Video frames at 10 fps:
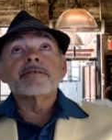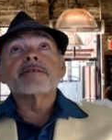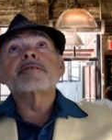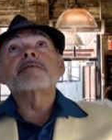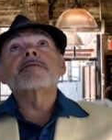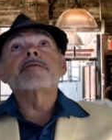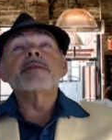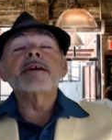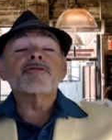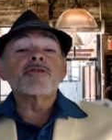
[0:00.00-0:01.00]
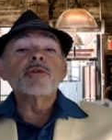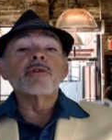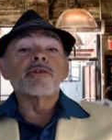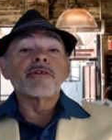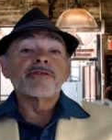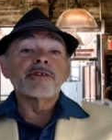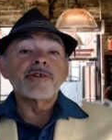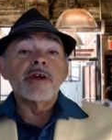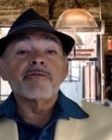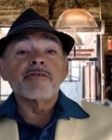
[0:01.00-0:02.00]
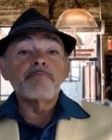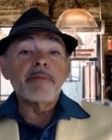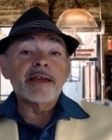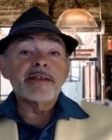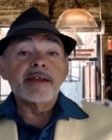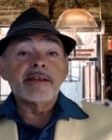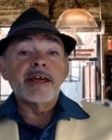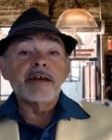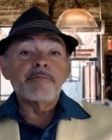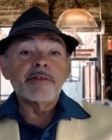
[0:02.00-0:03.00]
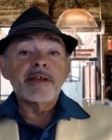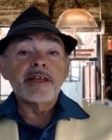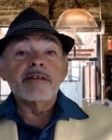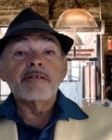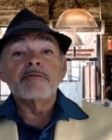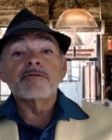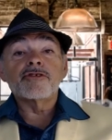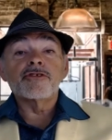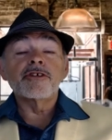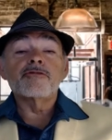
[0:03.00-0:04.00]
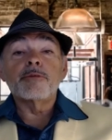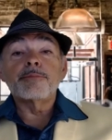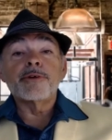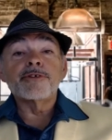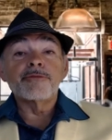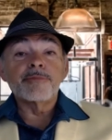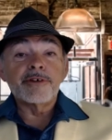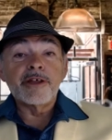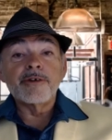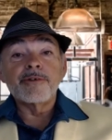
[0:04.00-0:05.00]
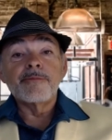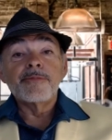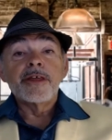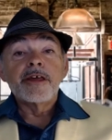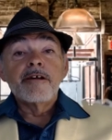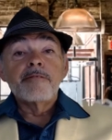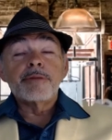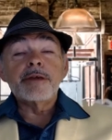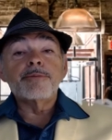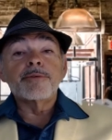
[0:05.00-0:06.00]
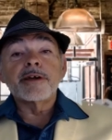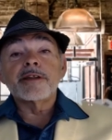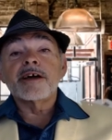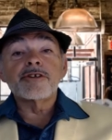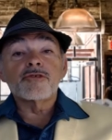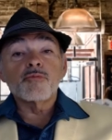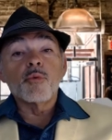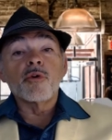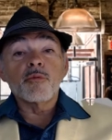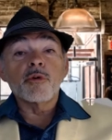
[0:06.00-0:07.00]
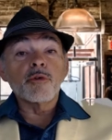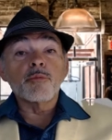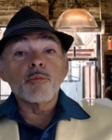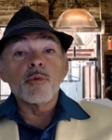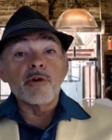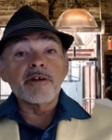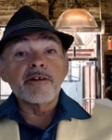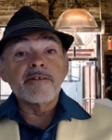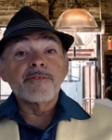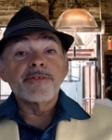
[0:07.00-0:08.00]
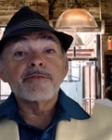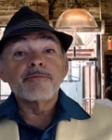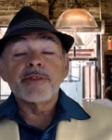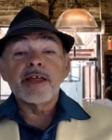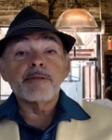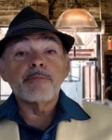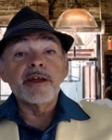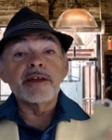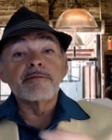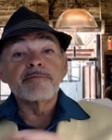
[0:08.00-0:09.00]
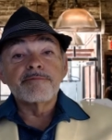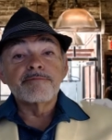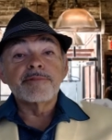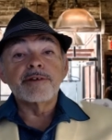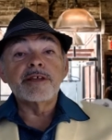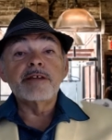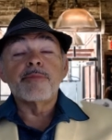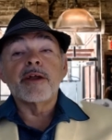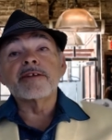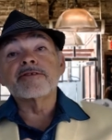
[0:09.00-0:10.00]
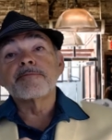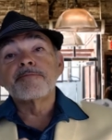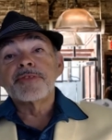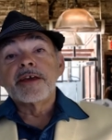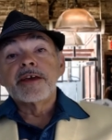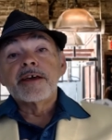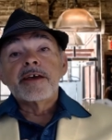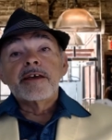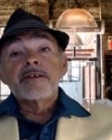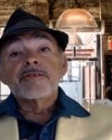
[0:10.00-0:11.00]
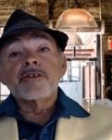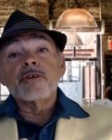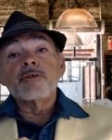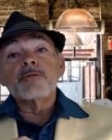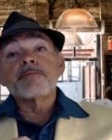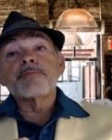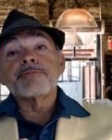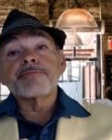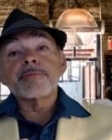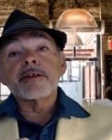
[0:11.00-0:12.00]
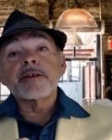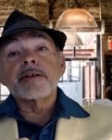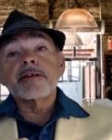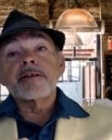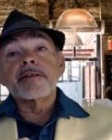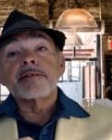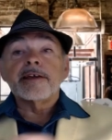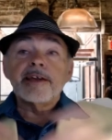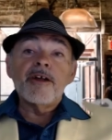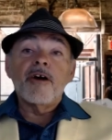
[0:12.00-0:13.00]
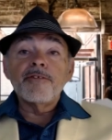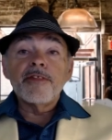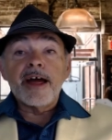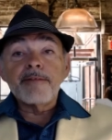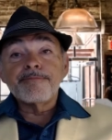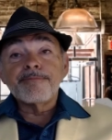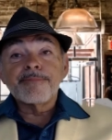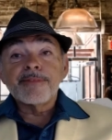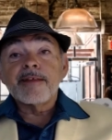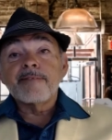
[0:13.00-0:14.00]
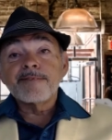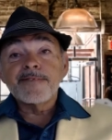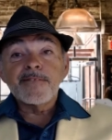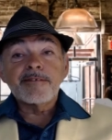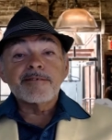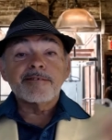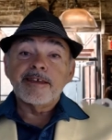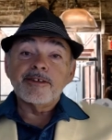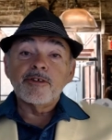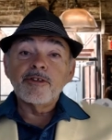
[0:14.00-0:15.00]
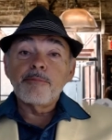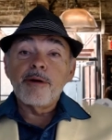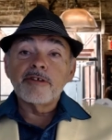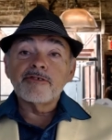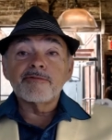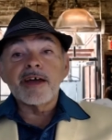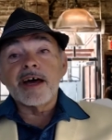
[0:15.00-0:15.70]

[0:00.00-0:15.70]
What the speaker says: To me, it's ludicrous that you have to mandate that. Any sensible person would know people cannot just work without a break. You need breaks. So to get off of that, get to the positive side.